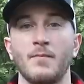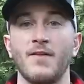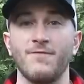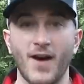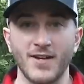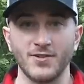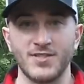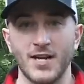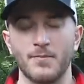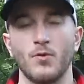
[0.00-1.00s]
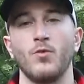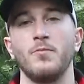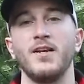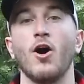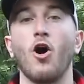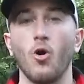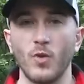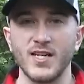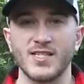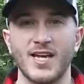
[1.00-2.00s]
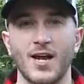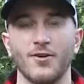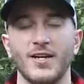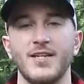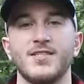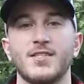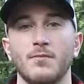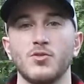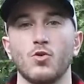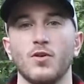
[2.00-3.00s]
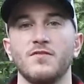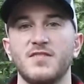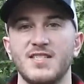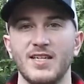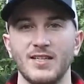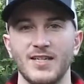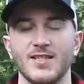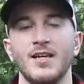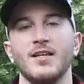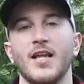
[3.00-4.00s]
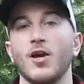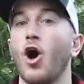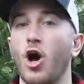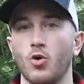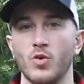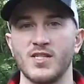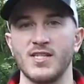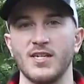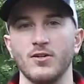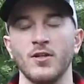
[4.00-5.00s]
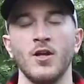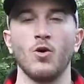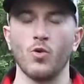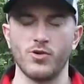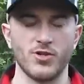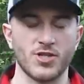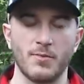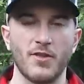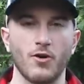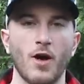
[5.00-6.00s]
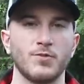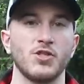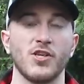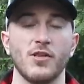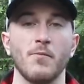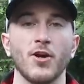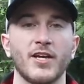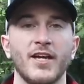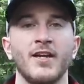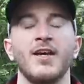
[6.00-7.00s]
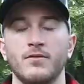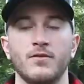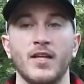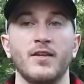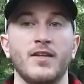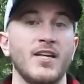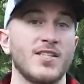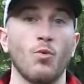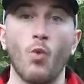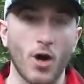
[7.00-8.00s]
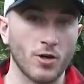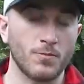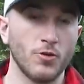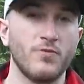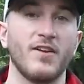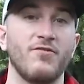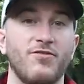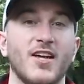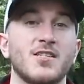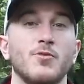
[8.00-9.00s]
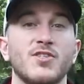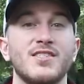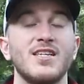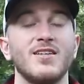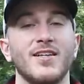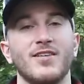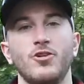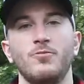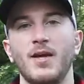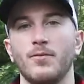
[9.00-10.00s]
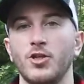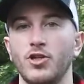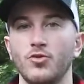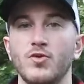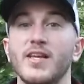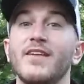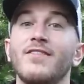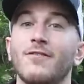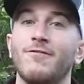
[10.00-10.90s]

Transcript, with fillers: And my final tip would be to always carry some sort of sealant like Aquaseal, or there's some other options on the market that, that is a waterproof and flexible sealant that you'd be able to use in the